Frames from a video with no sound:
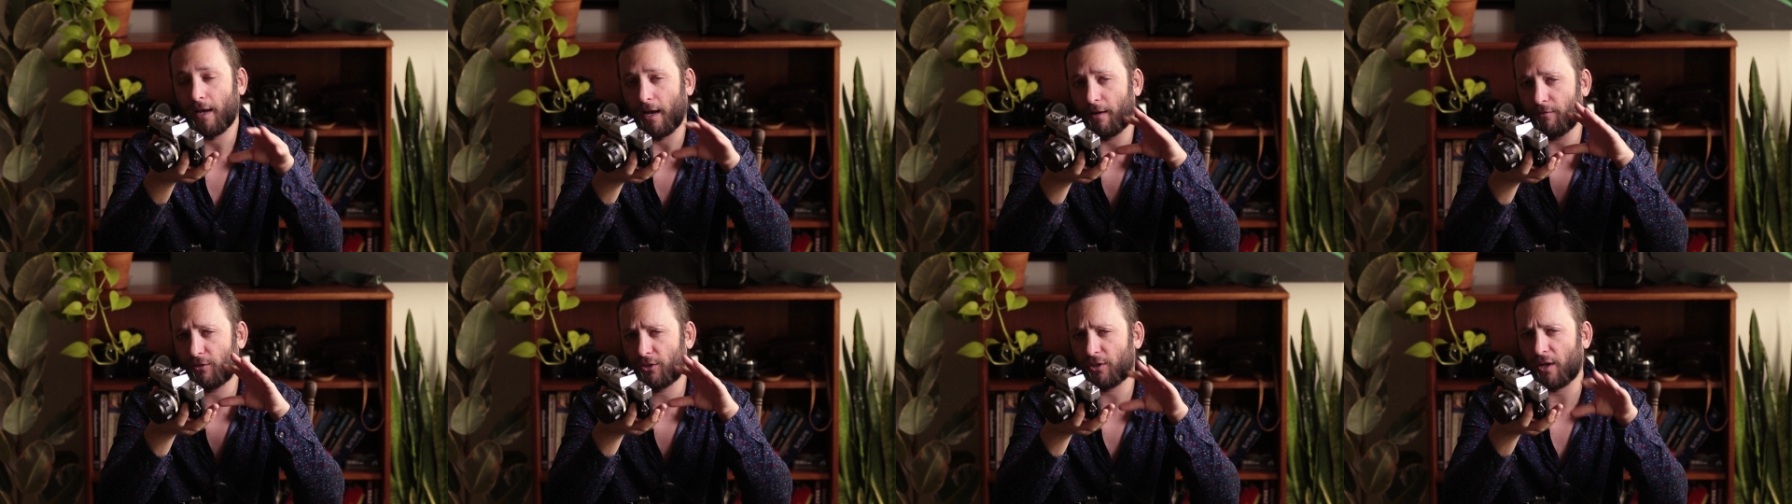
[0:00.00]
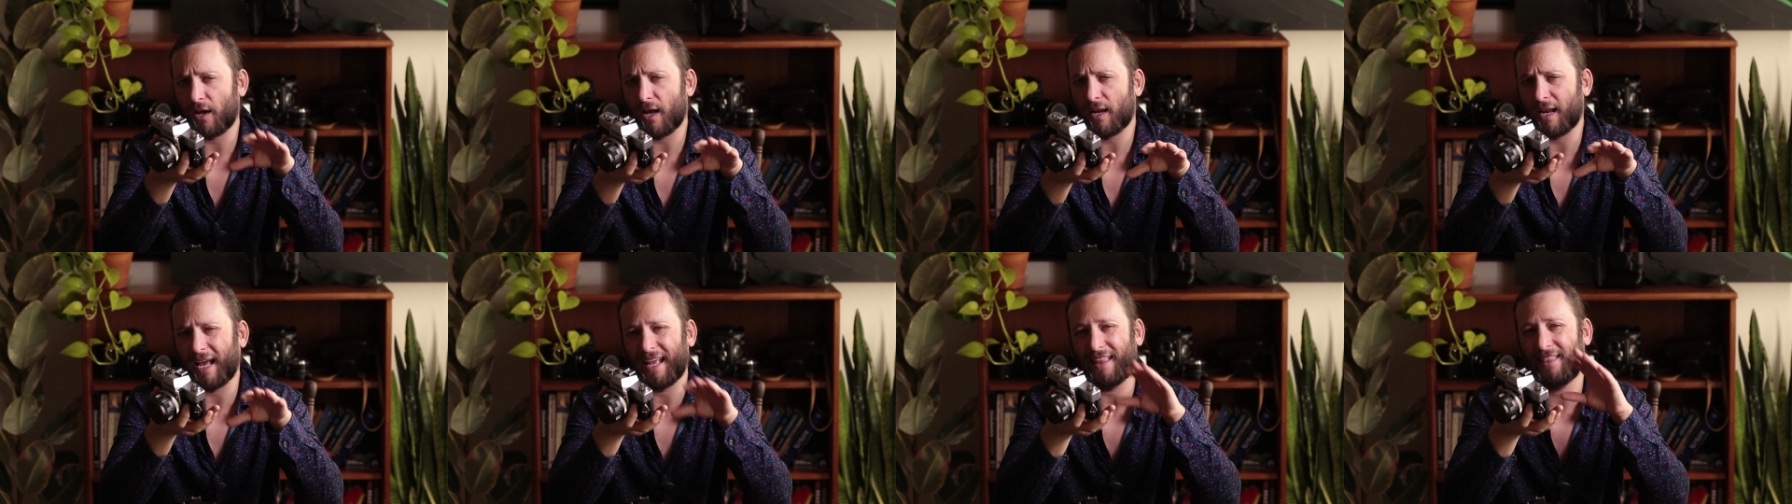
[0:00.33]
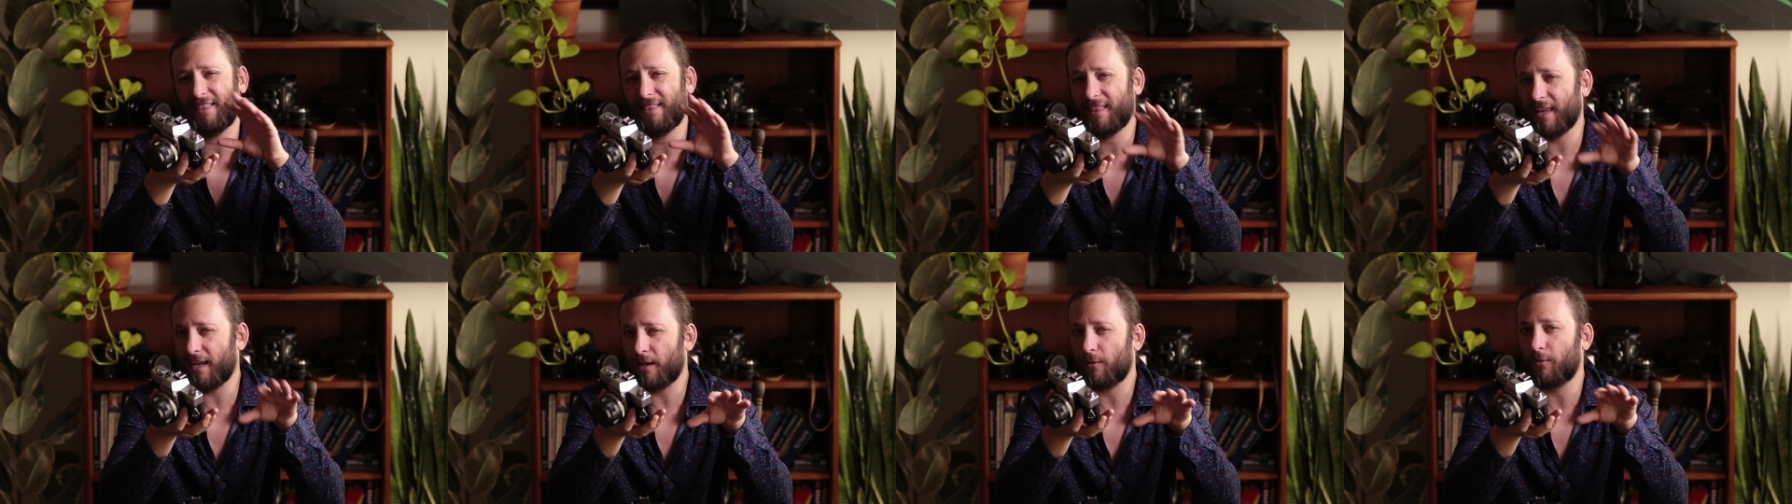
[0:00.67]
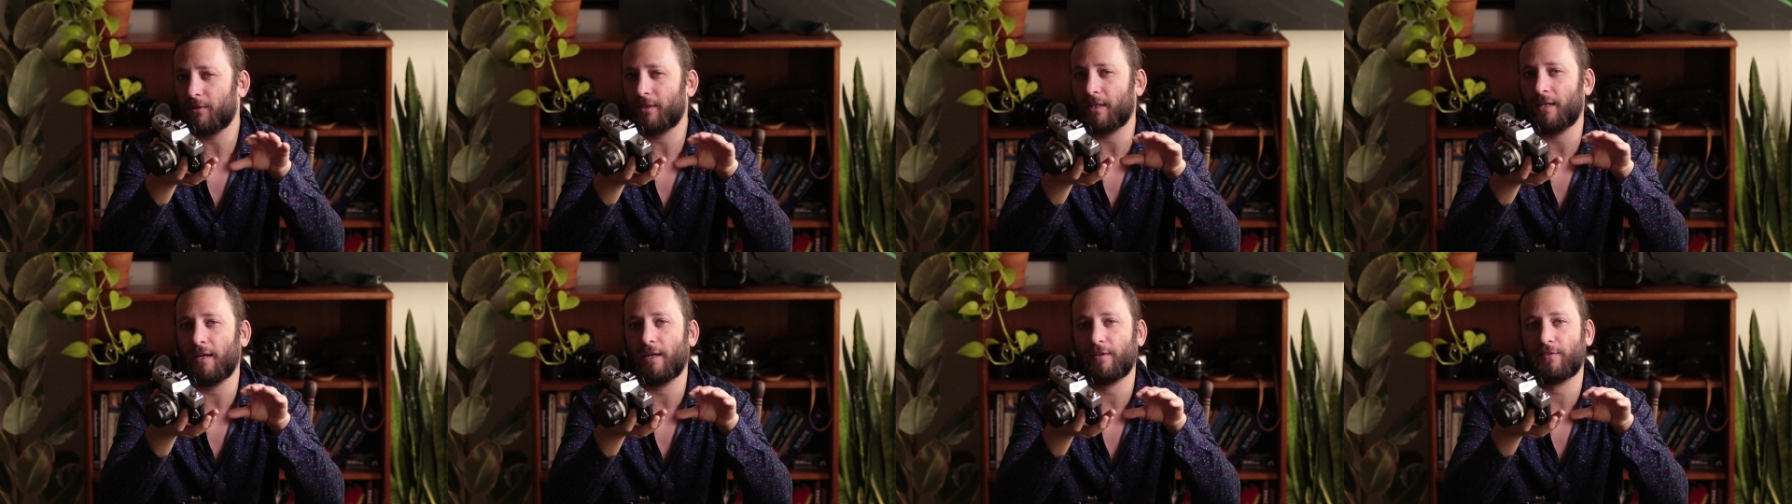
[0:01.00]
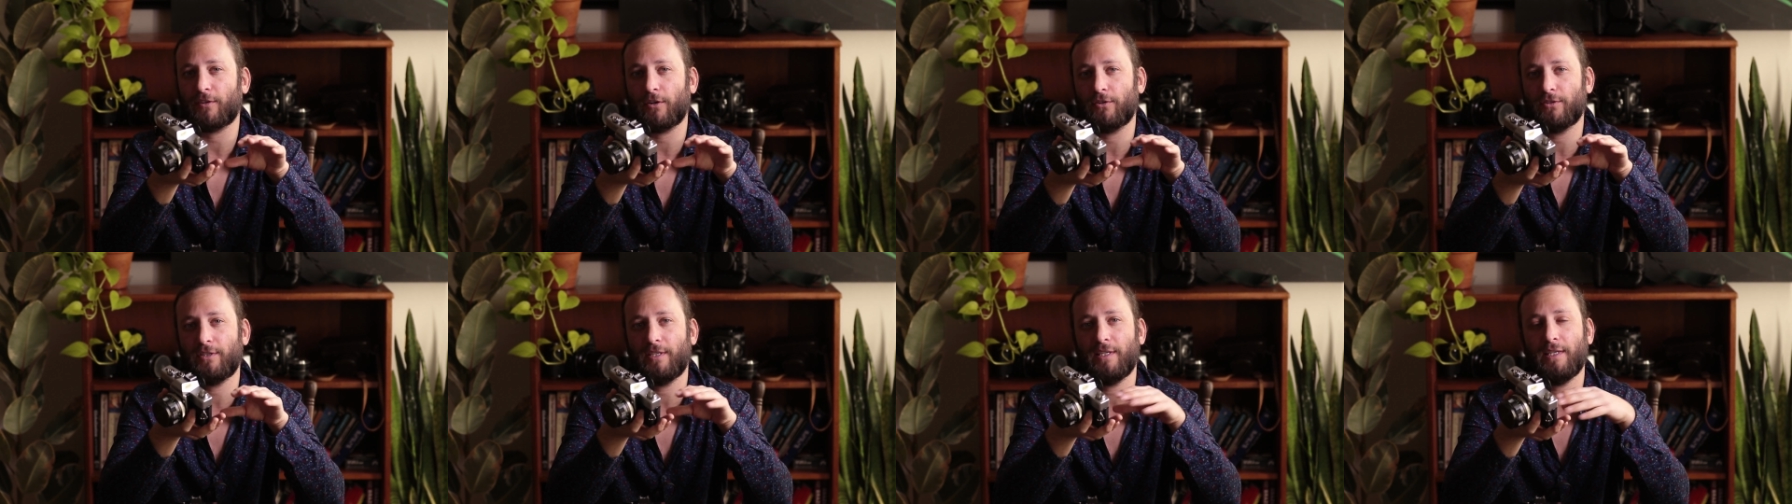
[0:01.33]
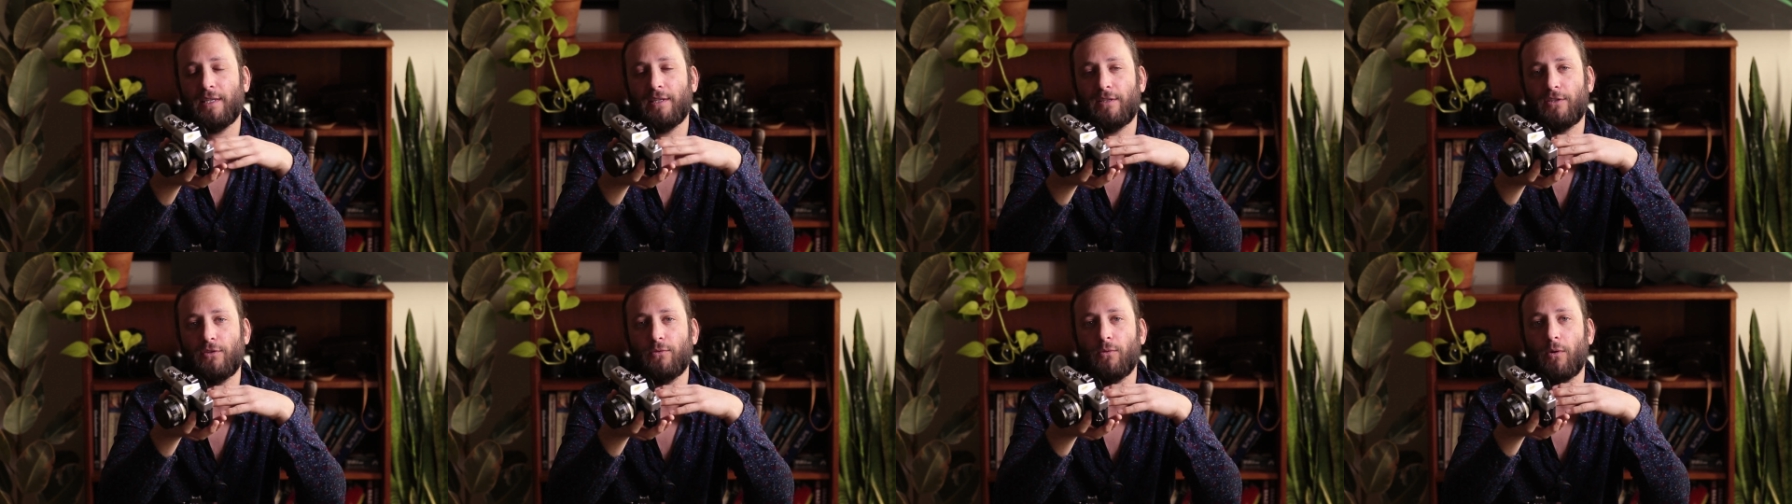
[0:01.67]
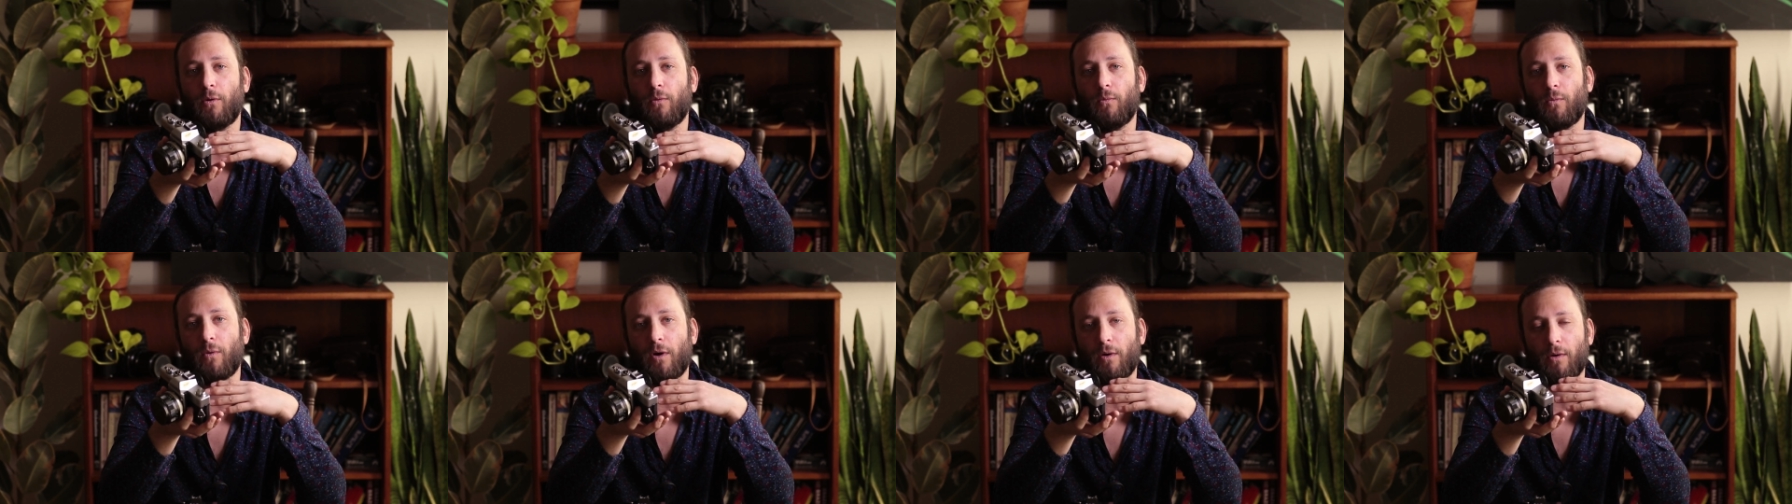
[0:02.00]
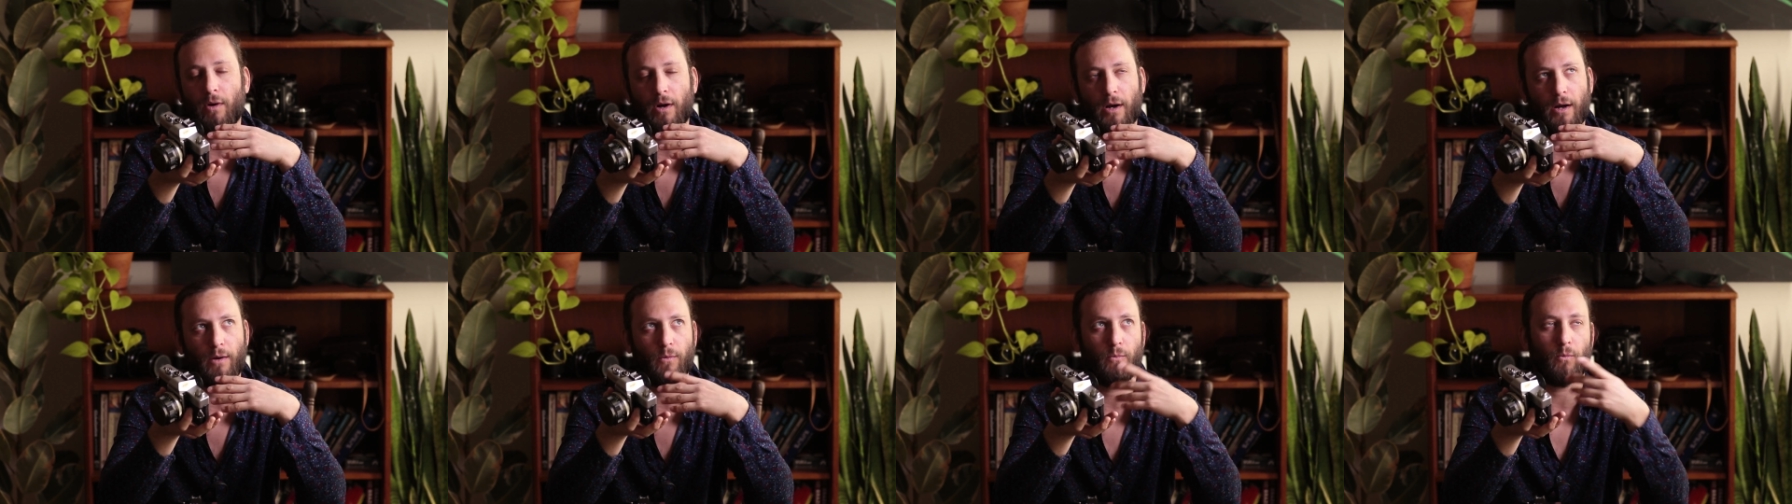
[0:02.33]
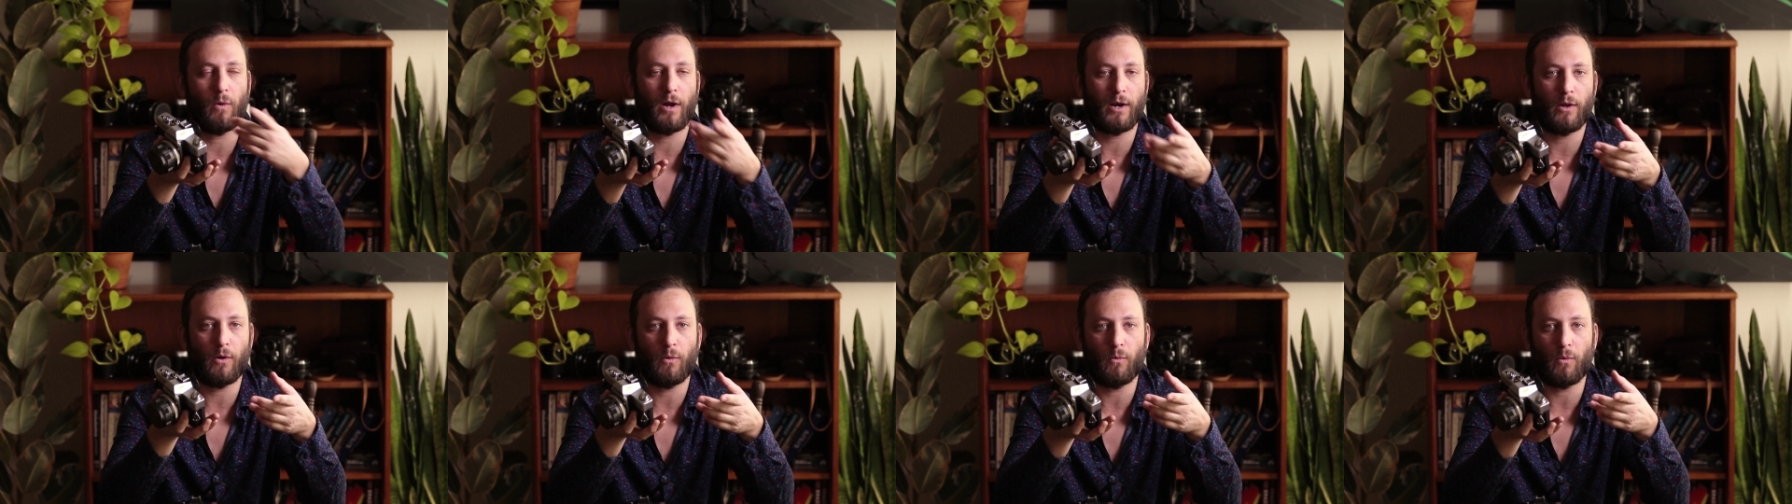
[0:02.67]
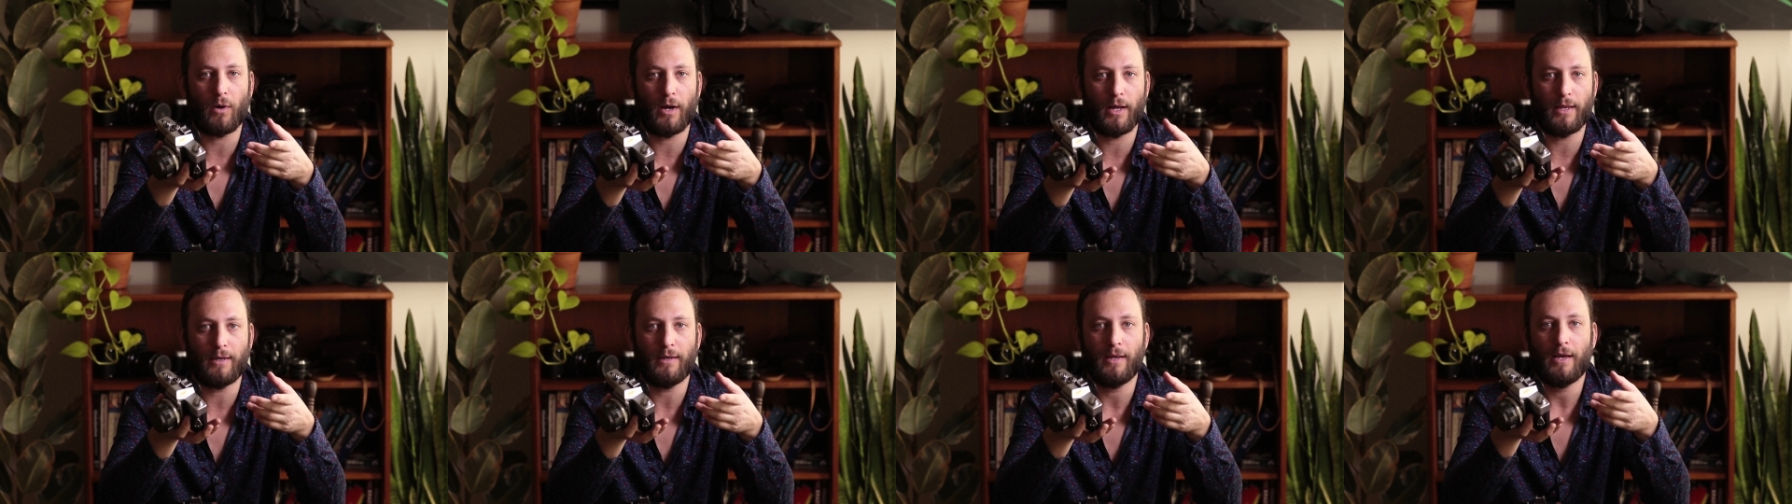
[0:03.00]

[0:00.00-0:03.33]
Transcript: I've shot, I think, with an SRT-101.